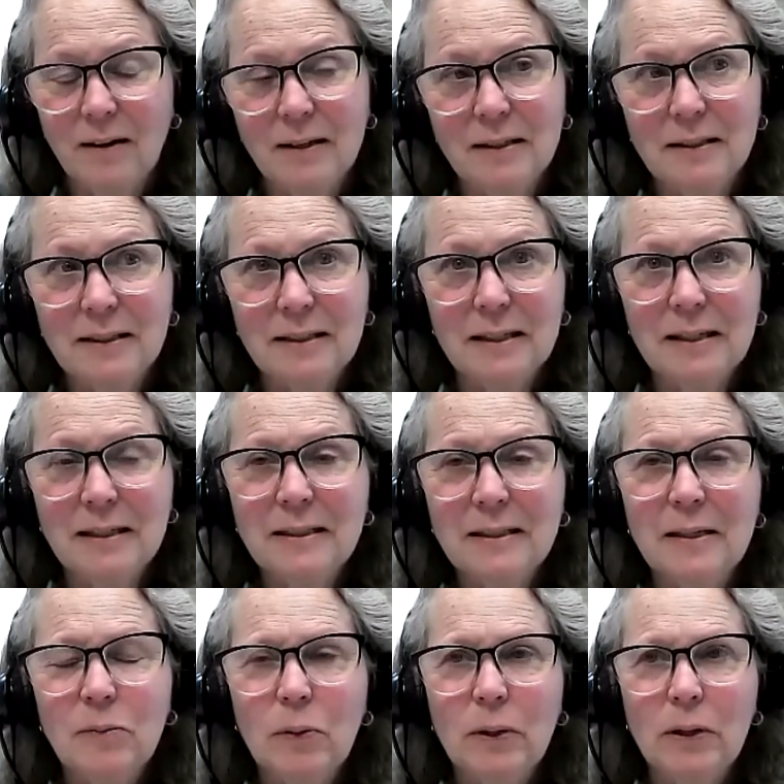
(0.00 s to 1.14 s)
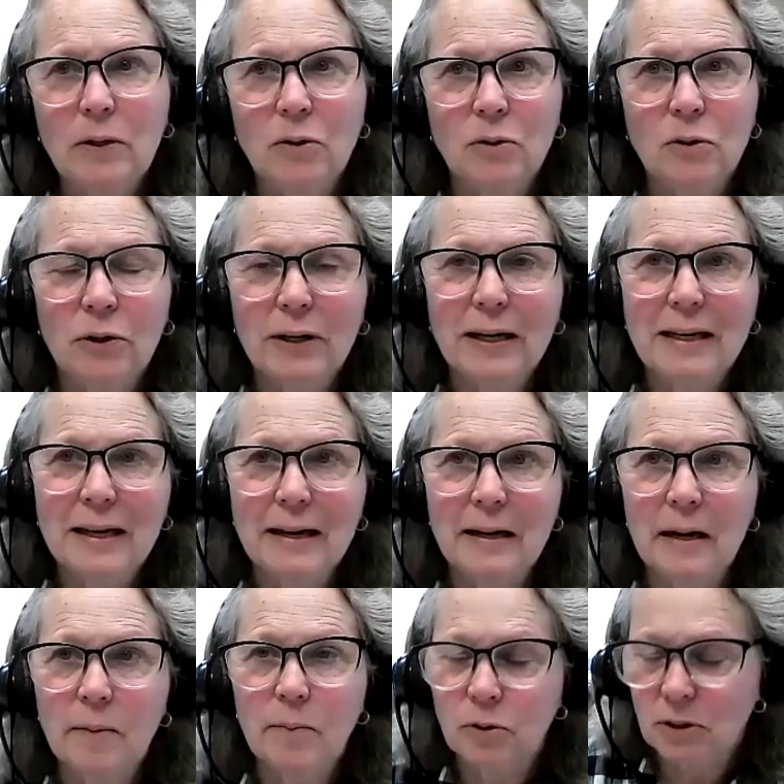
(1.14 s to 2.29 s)
It's easy when you're looking at
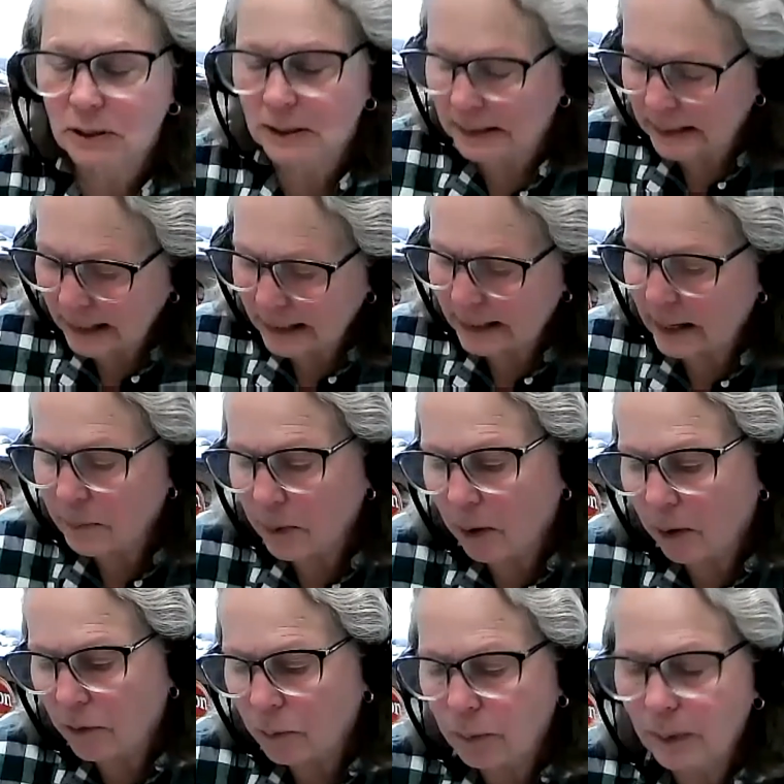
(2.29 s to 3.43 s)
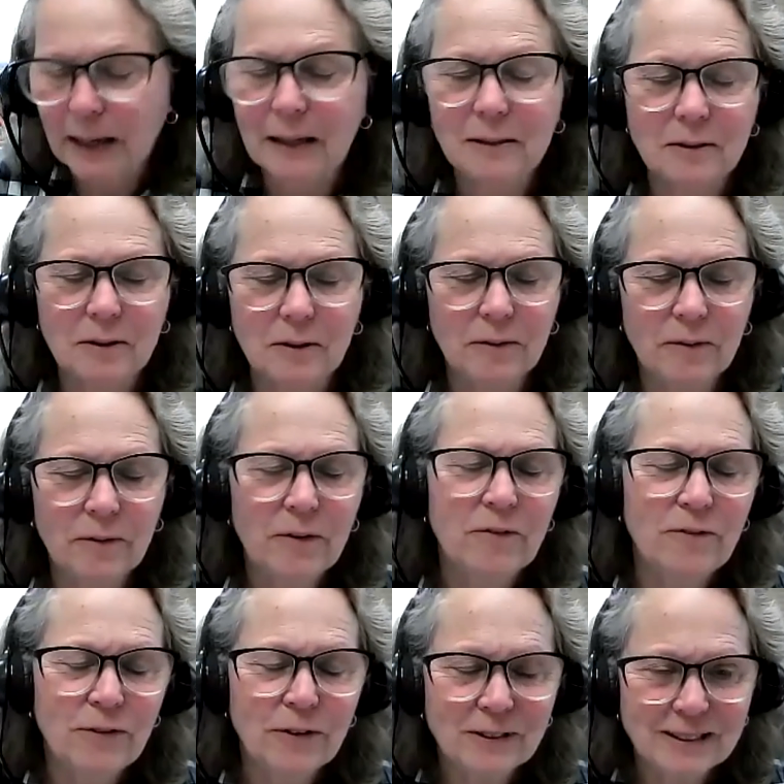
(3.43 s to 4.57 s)
numbers to say, yep, all the blanks are
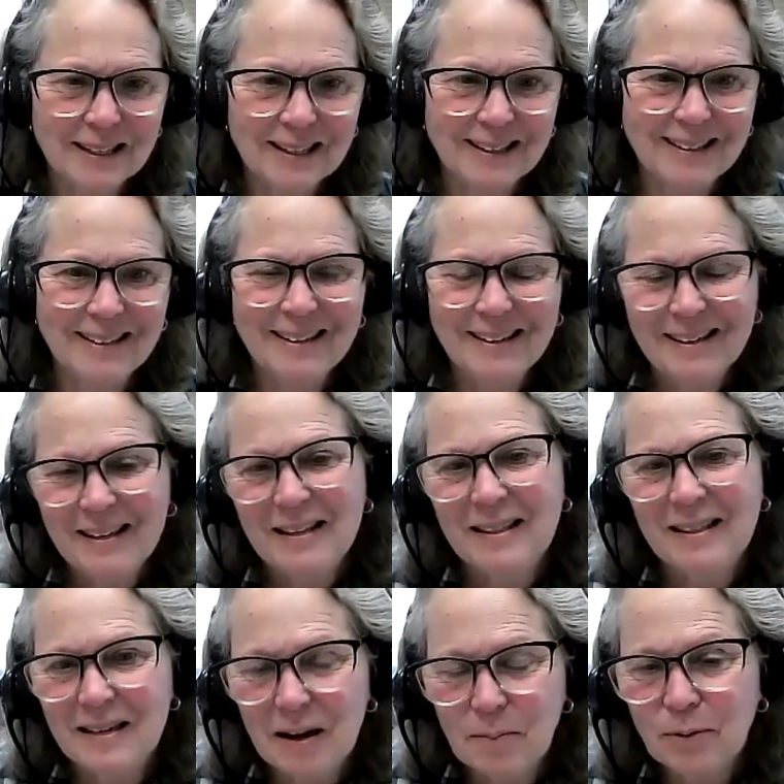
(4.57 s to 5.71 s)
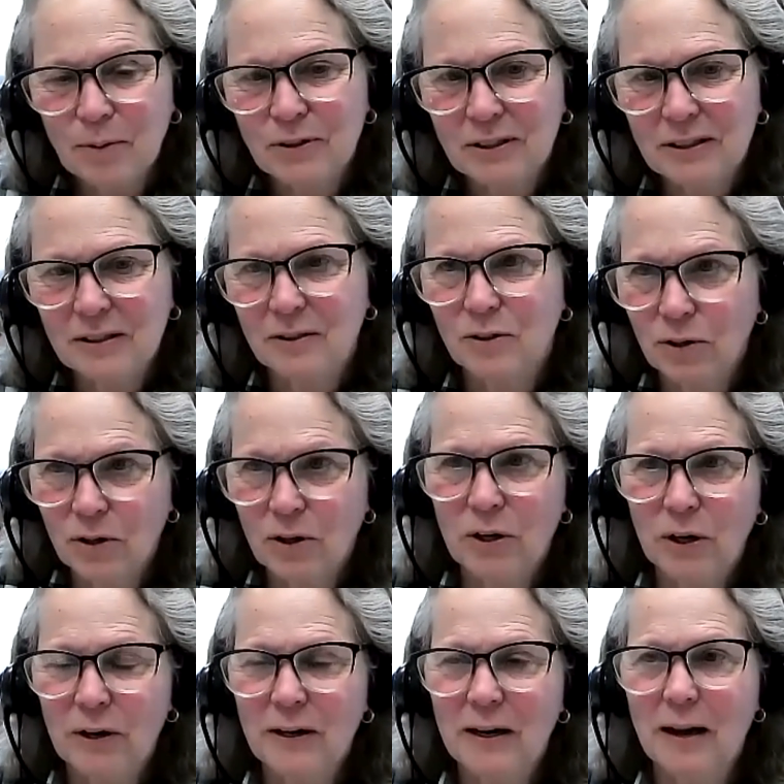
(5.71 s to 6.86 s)
filled in, the numbers look
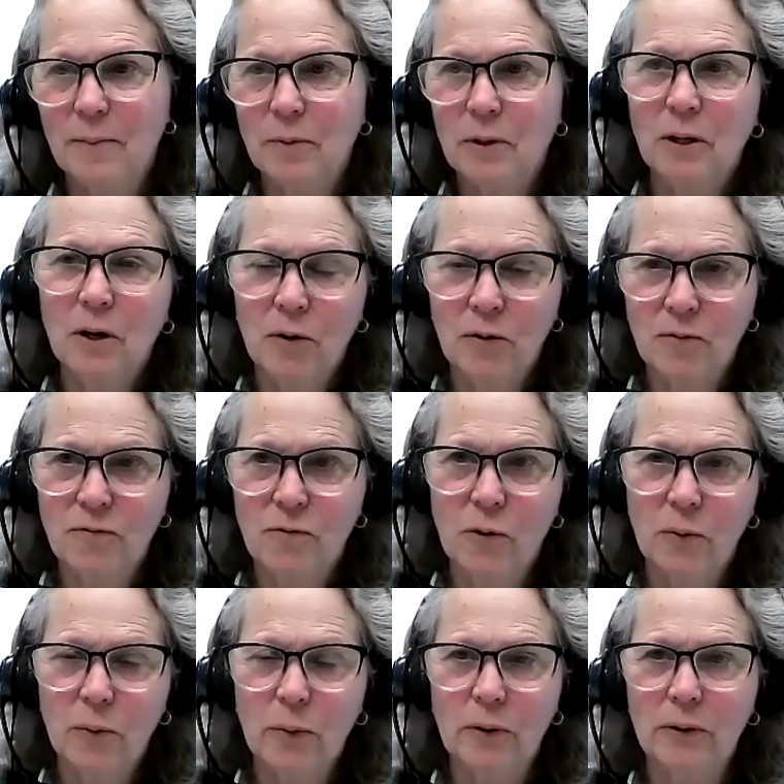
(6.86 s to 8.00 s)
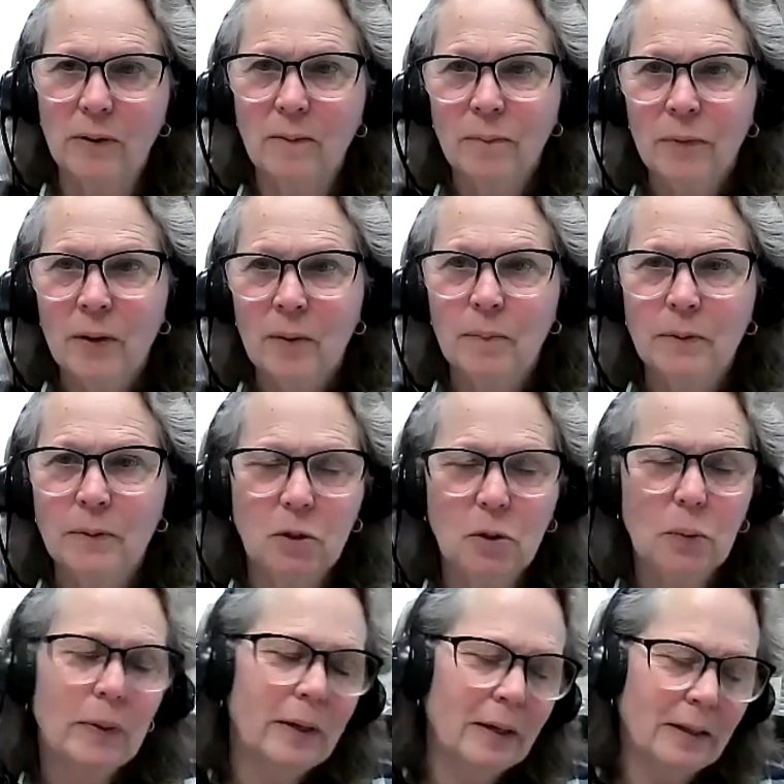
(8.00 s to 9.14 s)
good, I'm going to go forward. But to
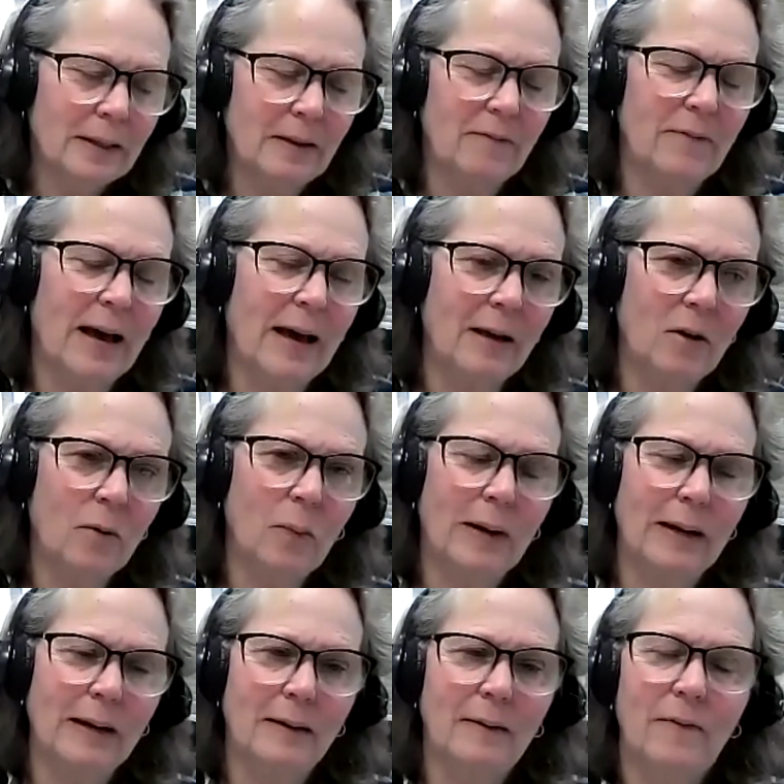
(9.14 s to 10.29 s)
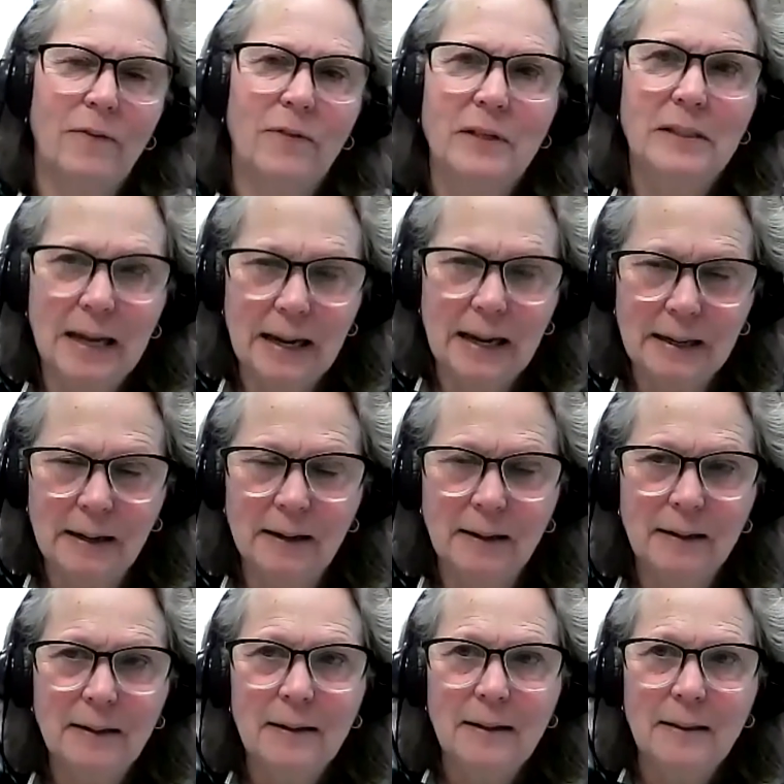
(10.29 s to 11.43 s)
critically evaluate the data,
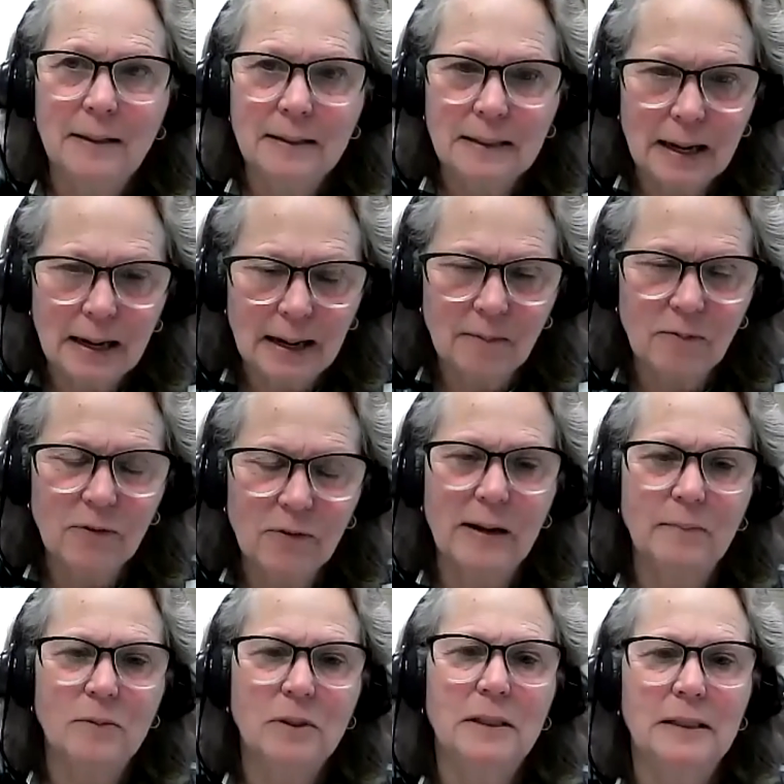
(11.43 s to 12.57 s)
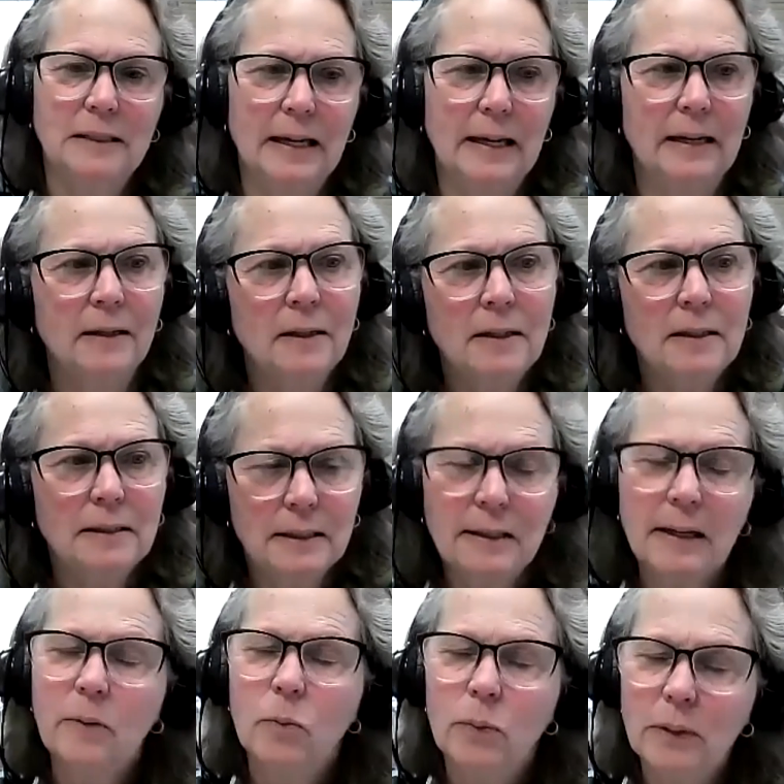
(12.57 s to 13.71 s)
the timeframes to say, did
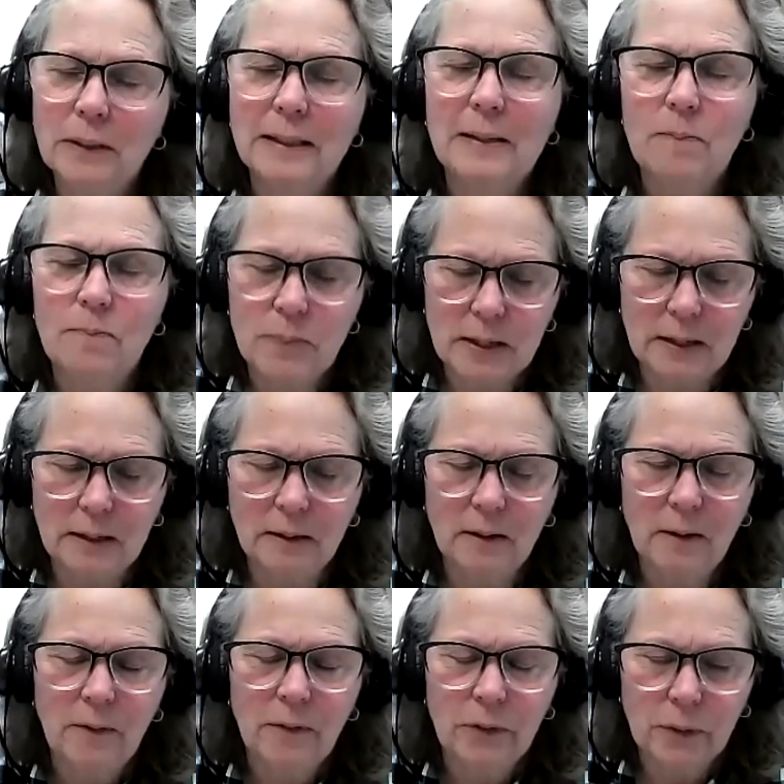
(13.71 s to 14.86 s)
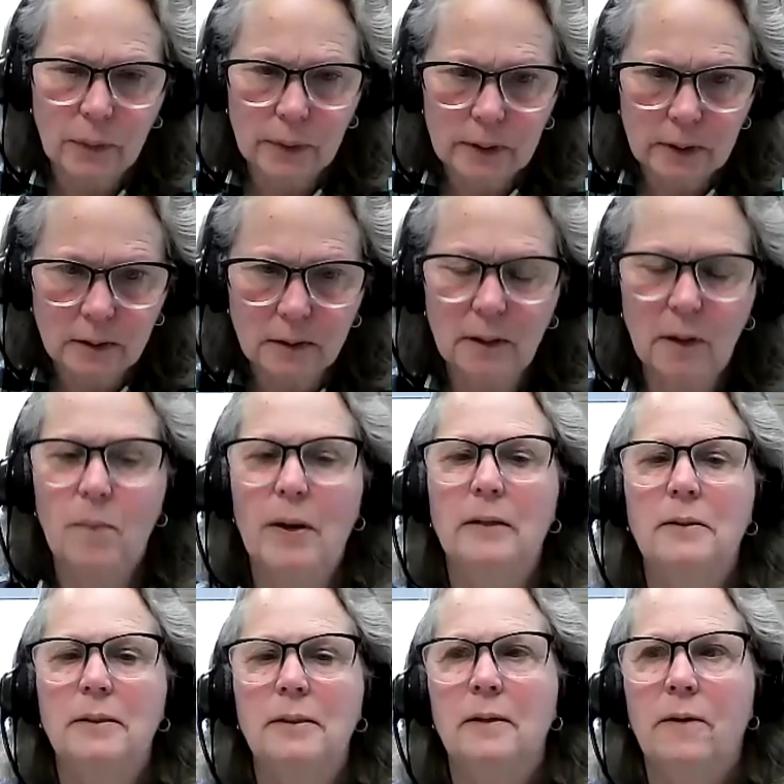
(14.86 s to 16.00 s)
I really meet the critical
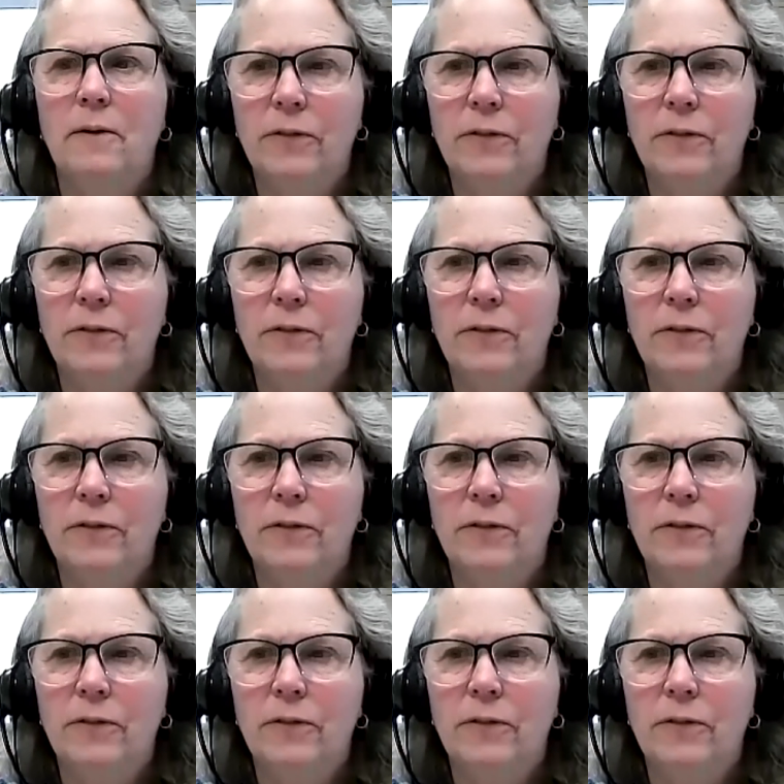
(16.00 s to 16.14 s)
limits?